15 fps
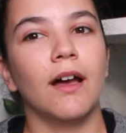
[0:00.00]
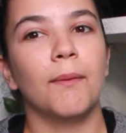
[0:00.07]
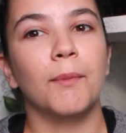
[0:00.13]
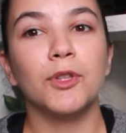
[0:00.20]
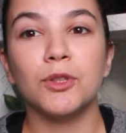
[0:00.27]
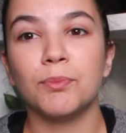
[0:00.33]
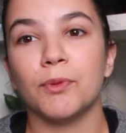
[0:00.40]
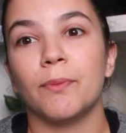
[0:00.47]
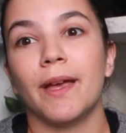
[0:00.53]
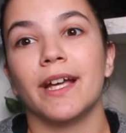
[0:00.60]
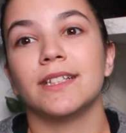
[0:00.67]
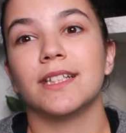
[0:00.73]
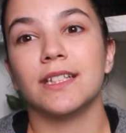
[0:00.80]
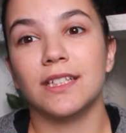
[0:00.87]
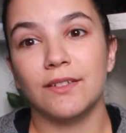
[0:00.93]
multiple
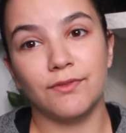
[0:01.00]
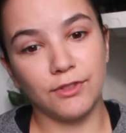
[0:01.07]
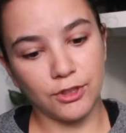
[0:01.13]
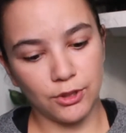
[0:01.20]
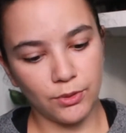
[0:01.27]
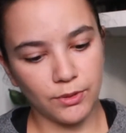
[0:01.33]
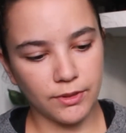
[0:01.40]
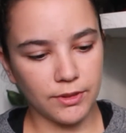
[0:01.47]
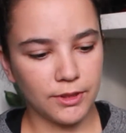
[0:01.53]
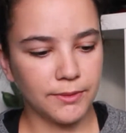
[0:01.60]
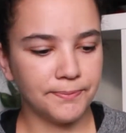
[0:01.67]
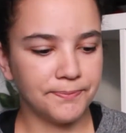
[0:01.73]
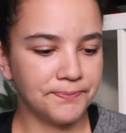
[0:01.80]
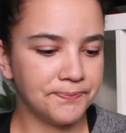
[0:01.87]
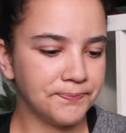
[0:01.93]
bags at different stores.
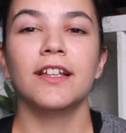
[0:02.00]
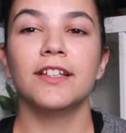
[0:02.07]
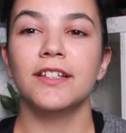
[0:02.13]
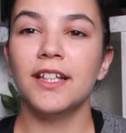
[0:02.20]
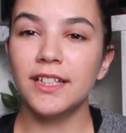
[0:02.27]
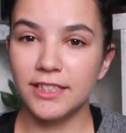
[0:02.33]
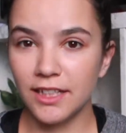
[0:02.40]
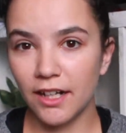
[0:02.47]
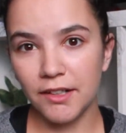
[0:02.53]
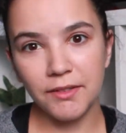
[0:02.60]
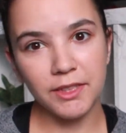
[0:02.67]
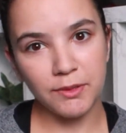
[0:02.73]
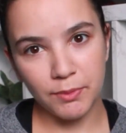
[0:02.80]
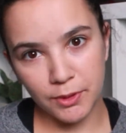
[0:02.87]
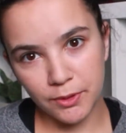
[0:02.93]
The next R
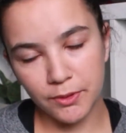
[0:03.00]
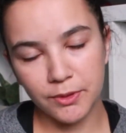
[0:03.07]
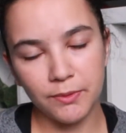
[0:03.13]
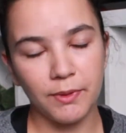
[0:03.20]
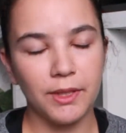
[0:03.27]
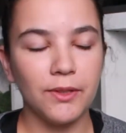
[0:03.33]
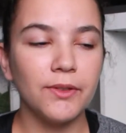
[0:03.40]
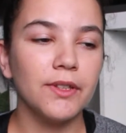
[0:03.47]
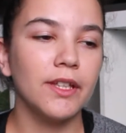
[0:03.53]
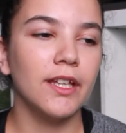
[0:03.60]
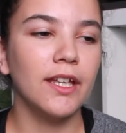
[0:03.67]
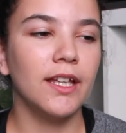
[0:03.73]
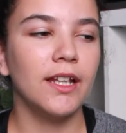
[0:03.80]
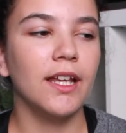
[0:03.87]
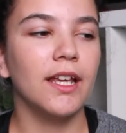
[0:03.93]
is reduce what you
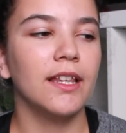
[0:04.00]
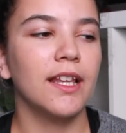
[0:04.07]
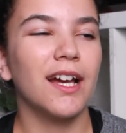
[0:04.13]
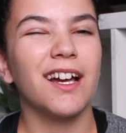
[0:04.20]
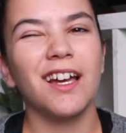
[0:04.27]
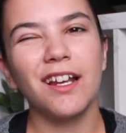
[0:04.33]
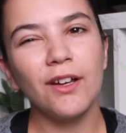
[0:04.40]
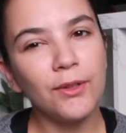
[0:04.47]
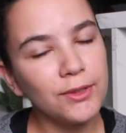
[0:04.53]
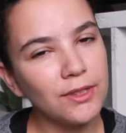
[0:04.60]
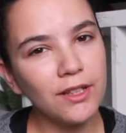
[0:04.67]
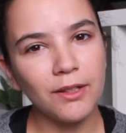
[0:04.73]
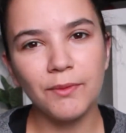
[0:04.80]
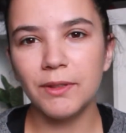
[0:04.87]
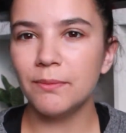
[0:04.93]
need, and that kind of goes
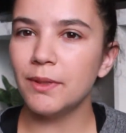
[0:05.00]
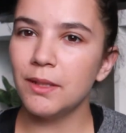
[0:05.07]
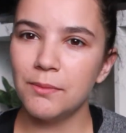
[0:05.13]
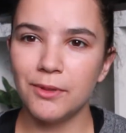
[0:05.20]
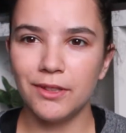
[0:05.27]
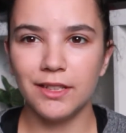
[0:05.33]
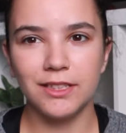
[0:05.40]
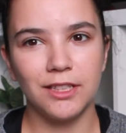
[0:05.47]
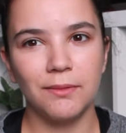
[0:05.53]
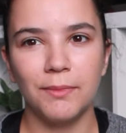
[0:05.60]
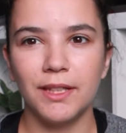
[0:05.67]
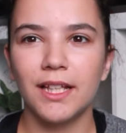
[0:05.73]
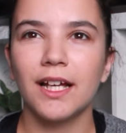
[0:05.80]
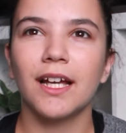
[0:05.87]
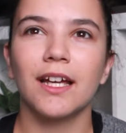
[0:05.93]
along with minimalism
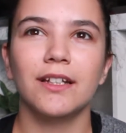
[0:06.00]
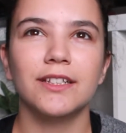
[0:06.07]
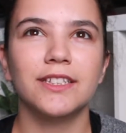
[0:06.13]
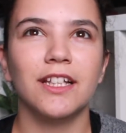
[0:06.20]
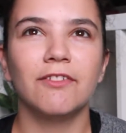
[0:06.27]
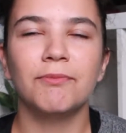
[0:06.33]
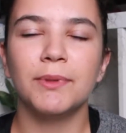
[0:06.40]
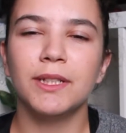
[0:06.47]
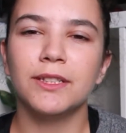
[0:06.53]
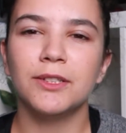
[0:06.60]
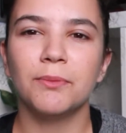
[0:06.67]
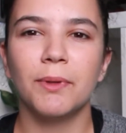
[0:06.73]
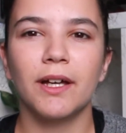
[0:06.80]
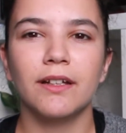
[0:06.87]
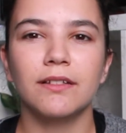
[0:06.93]
and that kind of stuff, but it's
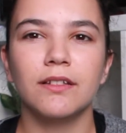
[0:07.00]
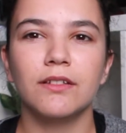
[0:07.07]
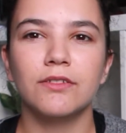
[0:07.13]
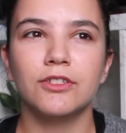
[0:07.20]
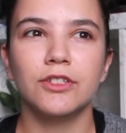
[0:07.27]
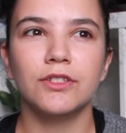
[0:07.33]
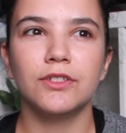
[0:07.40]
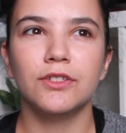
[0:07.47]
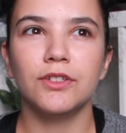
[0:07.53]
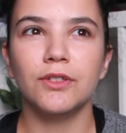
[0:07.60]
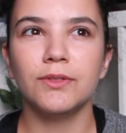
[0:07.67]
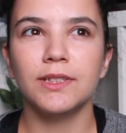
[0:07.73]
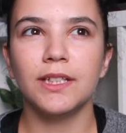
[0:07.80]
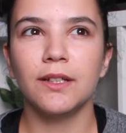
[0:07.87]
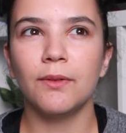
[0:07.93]
about just
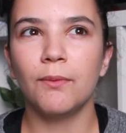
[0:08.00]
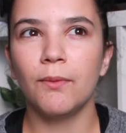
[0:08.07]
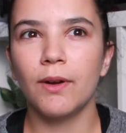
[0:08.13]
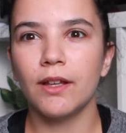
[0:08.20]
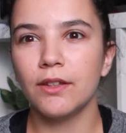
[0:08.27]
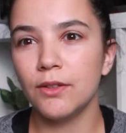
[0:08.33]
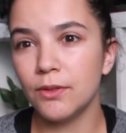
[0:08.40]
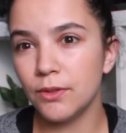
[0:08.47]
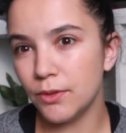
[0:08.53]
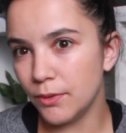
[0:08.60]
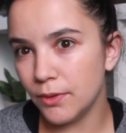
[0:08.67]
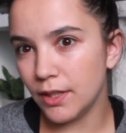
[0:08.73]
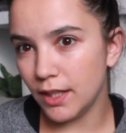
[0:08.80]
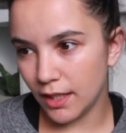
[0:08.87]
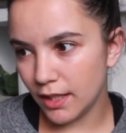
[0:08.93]
using what you
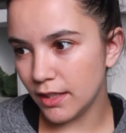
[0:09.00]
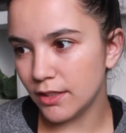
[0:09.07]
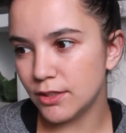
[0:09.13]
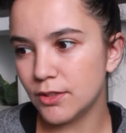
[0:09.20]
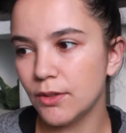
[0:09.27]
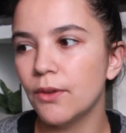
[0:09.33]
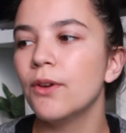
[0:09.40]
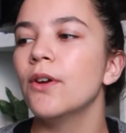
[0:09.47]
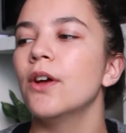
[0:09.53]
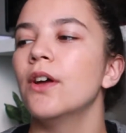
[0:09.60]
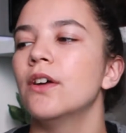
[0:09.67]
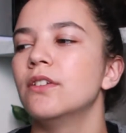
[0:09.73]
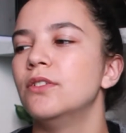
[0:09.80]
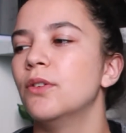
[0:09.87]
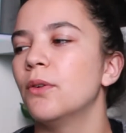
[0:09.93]
do need. So
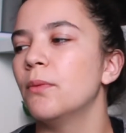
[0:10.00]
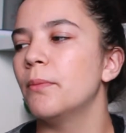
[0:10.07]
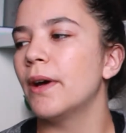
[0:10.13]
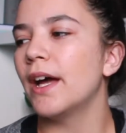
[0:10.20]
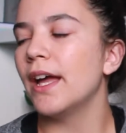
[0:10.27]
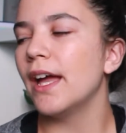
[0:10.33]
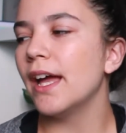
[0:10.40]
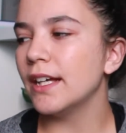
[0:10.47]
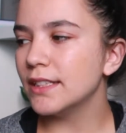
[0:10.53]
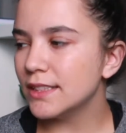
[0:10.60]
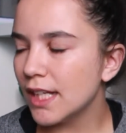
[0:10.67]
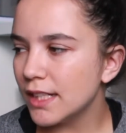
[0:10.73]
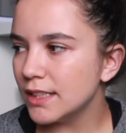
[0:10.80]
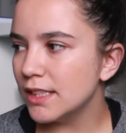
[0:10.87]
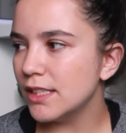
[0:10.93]
don't buy
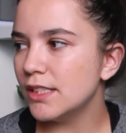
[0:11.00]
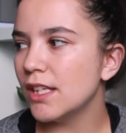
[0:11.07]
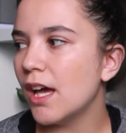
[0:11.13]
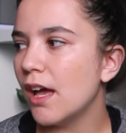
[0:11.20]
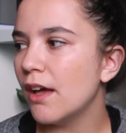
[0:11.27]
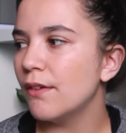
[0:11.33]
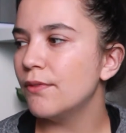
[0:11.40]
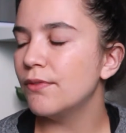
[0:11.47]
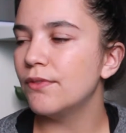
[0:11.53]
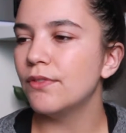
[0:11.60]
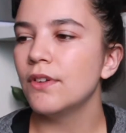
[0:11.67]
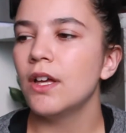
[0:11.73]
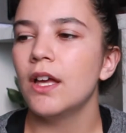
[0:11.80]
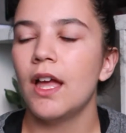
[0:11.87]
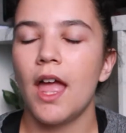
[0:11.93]
excess stuff,
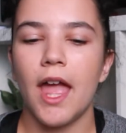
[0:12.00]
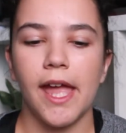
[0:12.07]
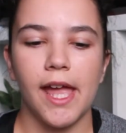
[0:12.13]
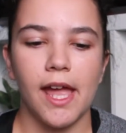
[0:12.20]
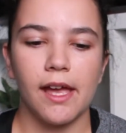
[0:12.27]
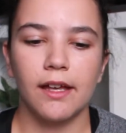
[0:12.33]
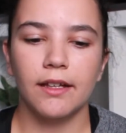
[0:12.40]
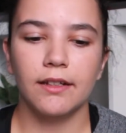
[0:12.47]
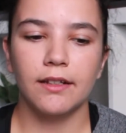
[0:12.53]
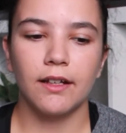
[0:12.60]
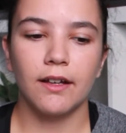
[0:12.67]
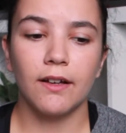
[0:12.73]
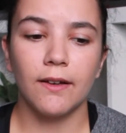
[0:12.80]
and